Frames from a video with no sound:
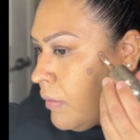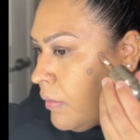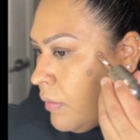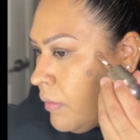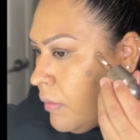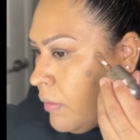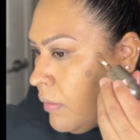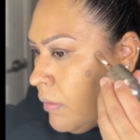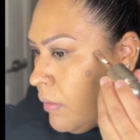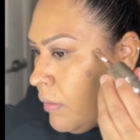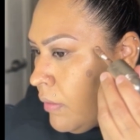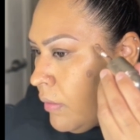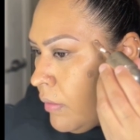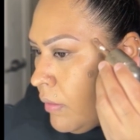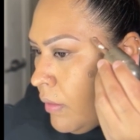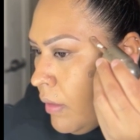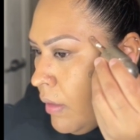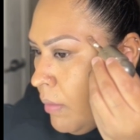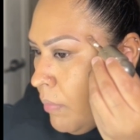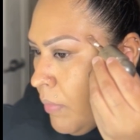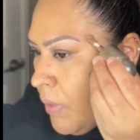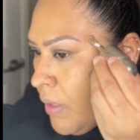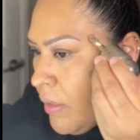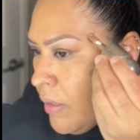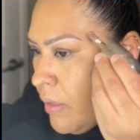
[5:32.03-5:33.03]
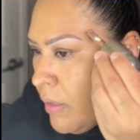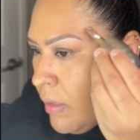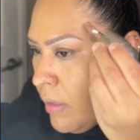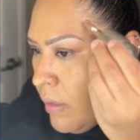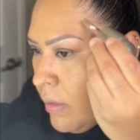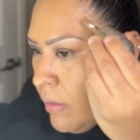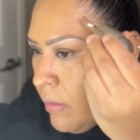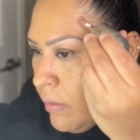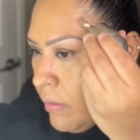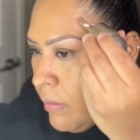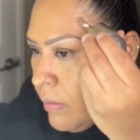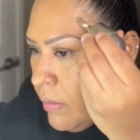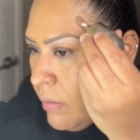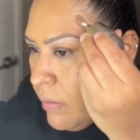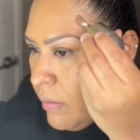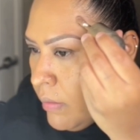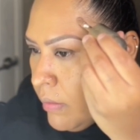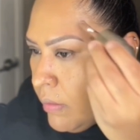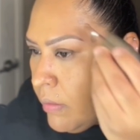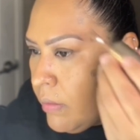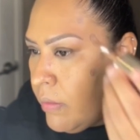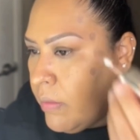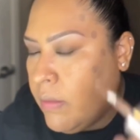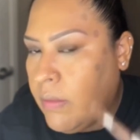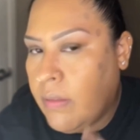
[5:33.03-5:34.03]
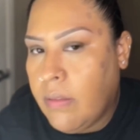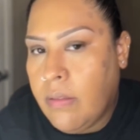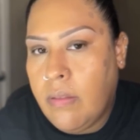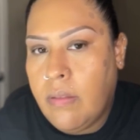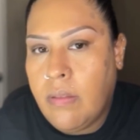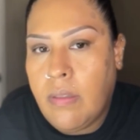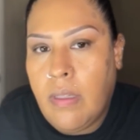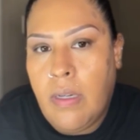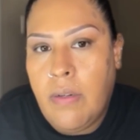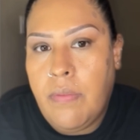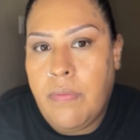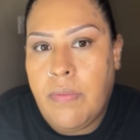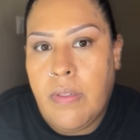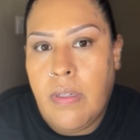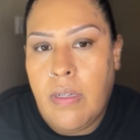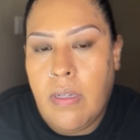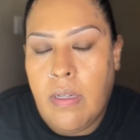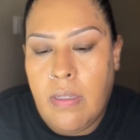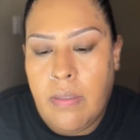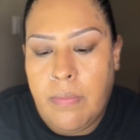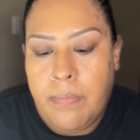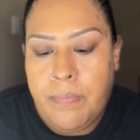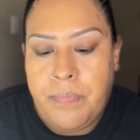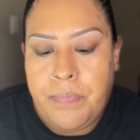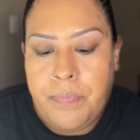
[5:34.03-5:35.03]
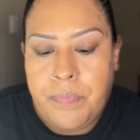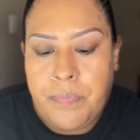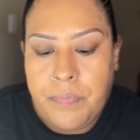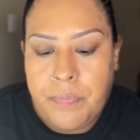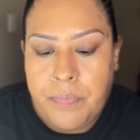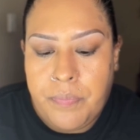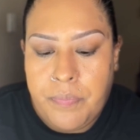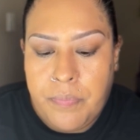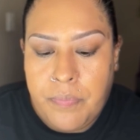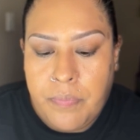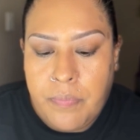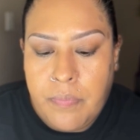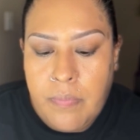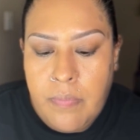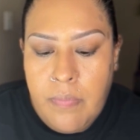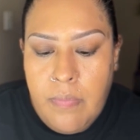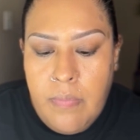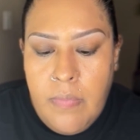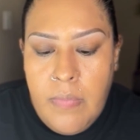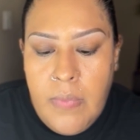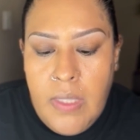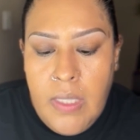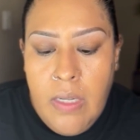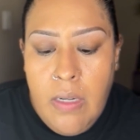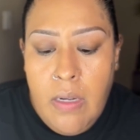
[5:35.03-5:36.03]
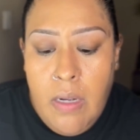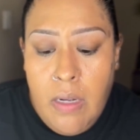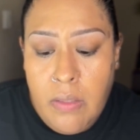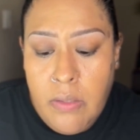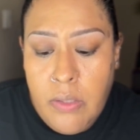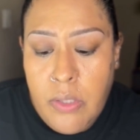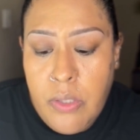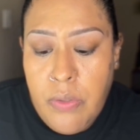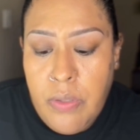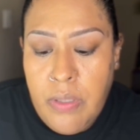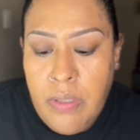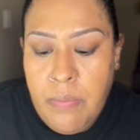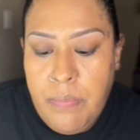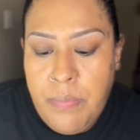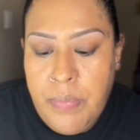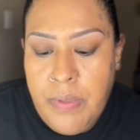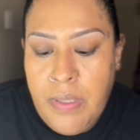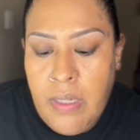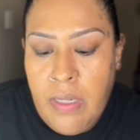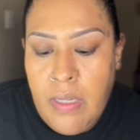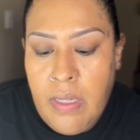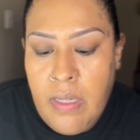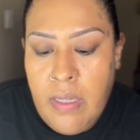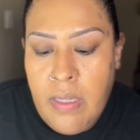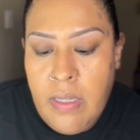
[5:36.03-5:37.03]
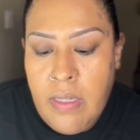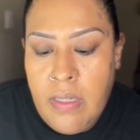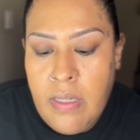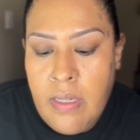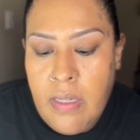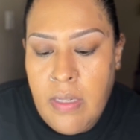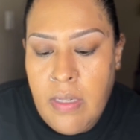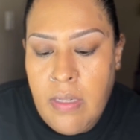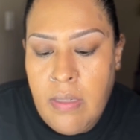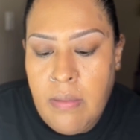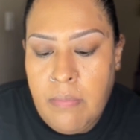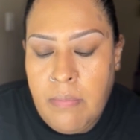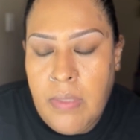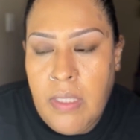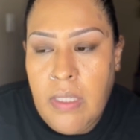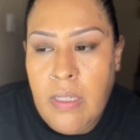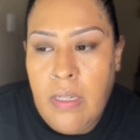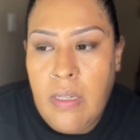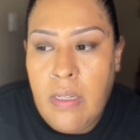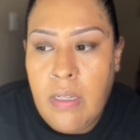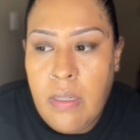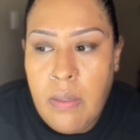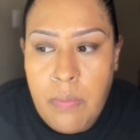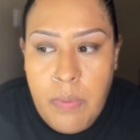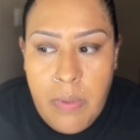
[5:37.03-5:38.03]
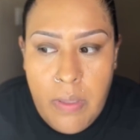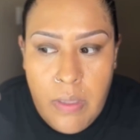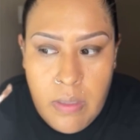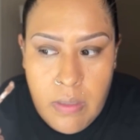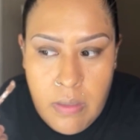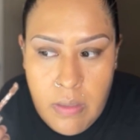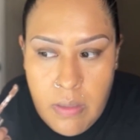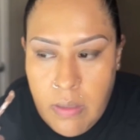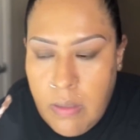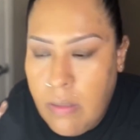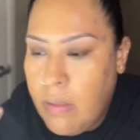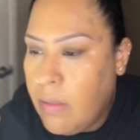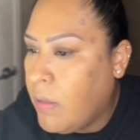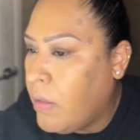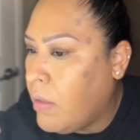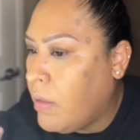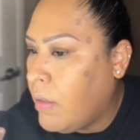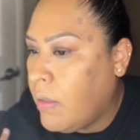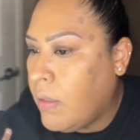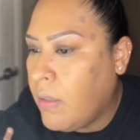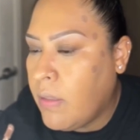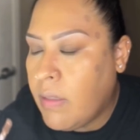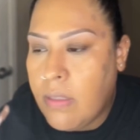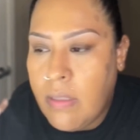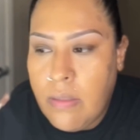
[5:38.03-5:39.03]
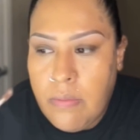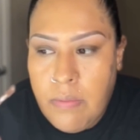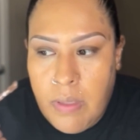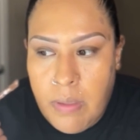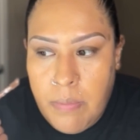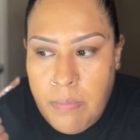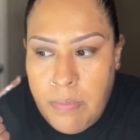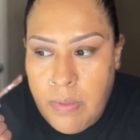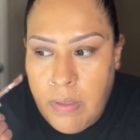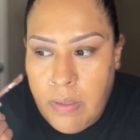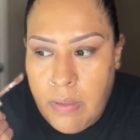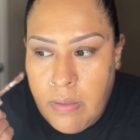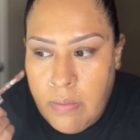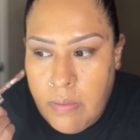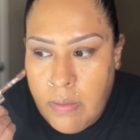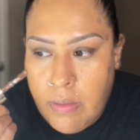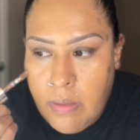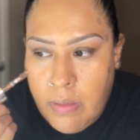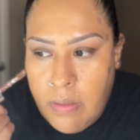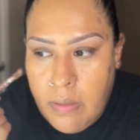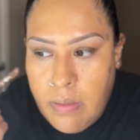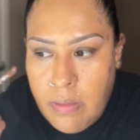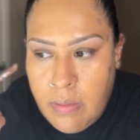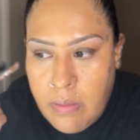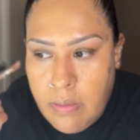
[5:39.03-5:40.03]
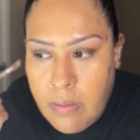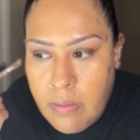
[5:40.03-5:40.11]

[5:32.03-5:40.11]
The stigmatine. Oh, I forgot. Contour, but in liquid. Let's see where I put it right here.